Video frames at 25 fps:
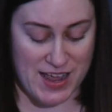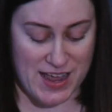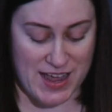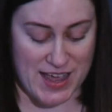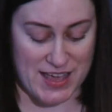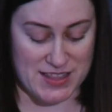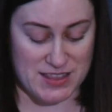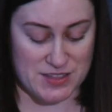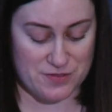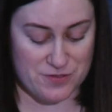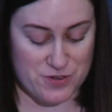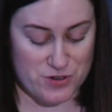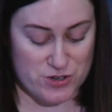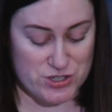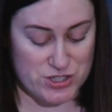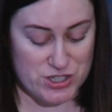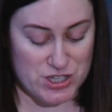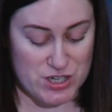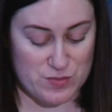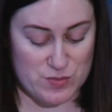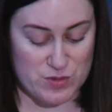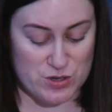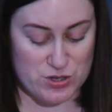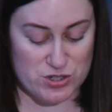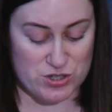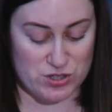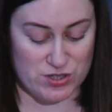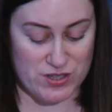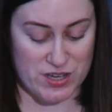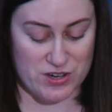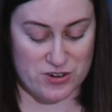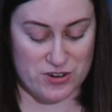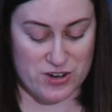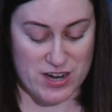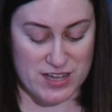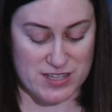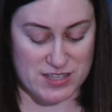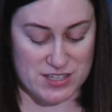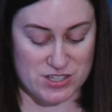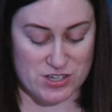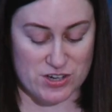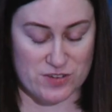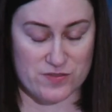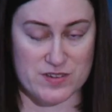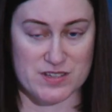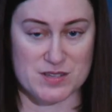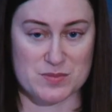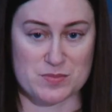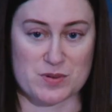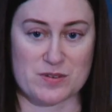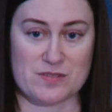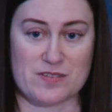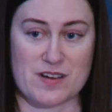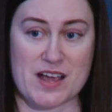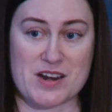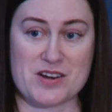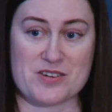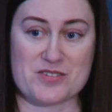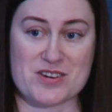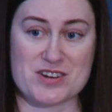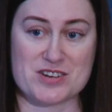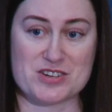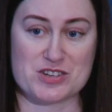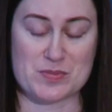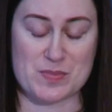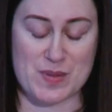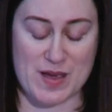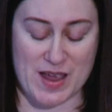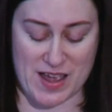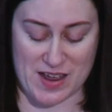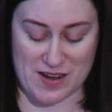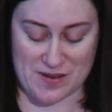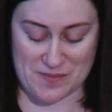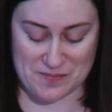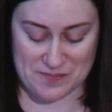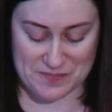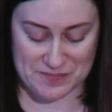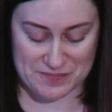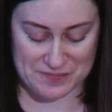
and the first commercial internet service provider in Japan.